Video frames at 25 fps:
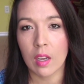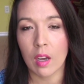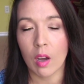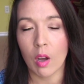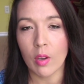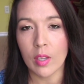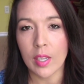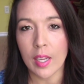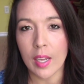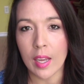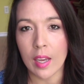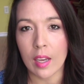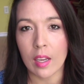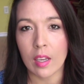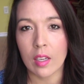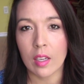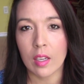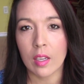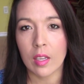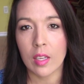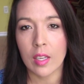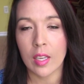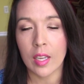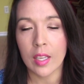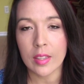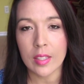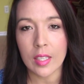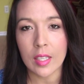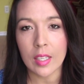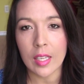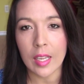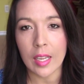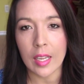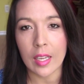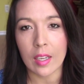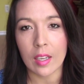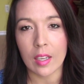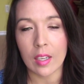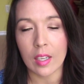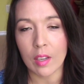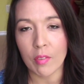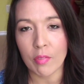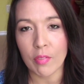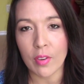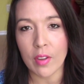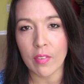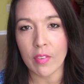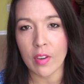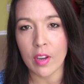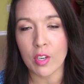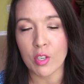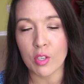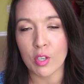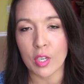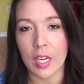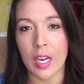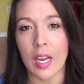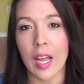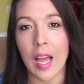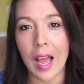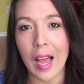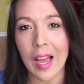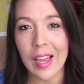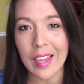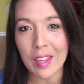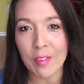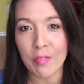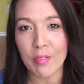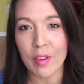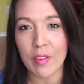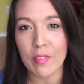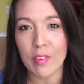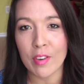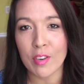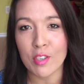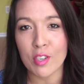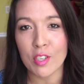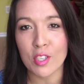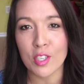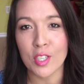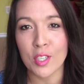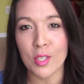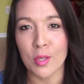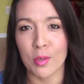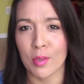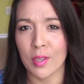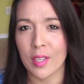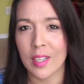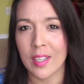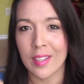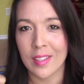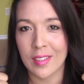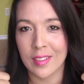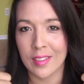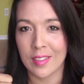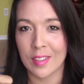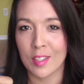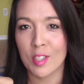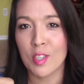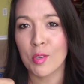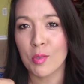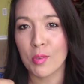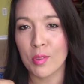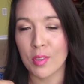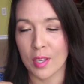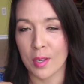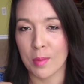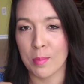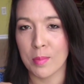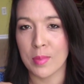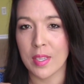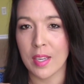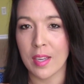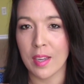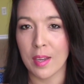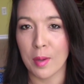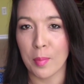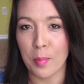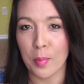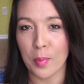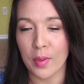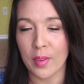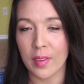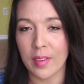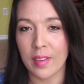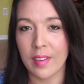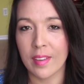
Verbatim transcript: Oh yeah, hit the link, get 500. I'll get 500 too. Two thumbs up.